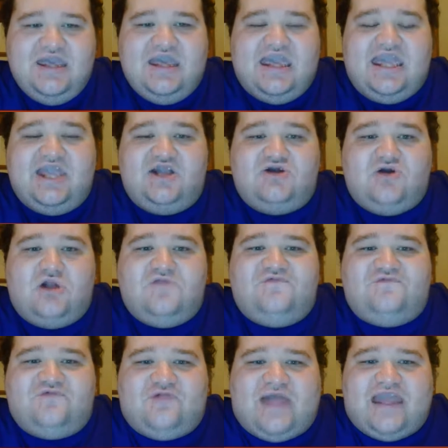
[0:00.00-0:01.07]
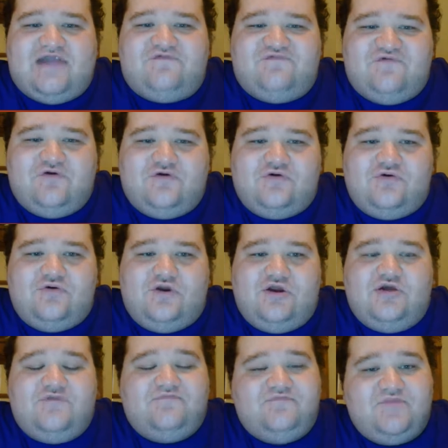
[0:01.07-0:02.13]
a good flake food,
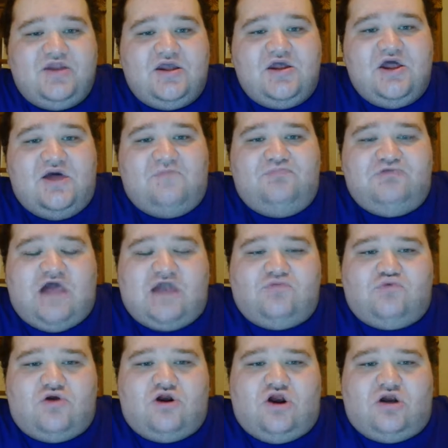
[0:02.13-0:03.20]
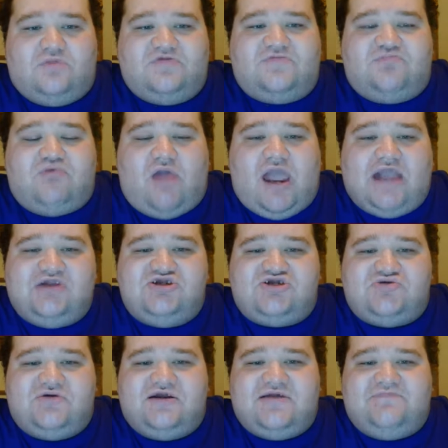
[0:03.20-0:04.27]
bloodworms, brine
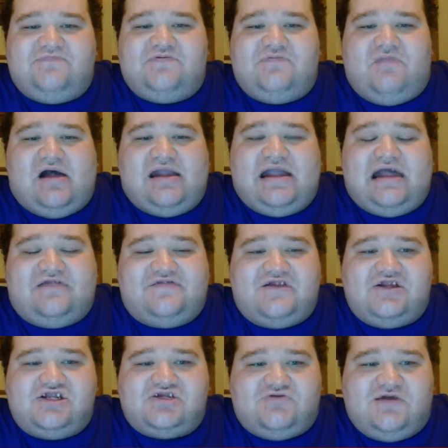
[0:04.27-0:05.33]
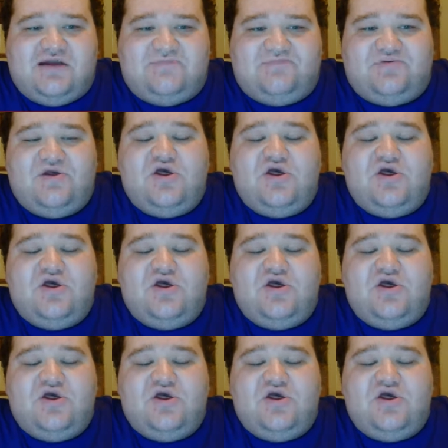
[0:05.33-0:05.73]
shrimp, mysis shrimp,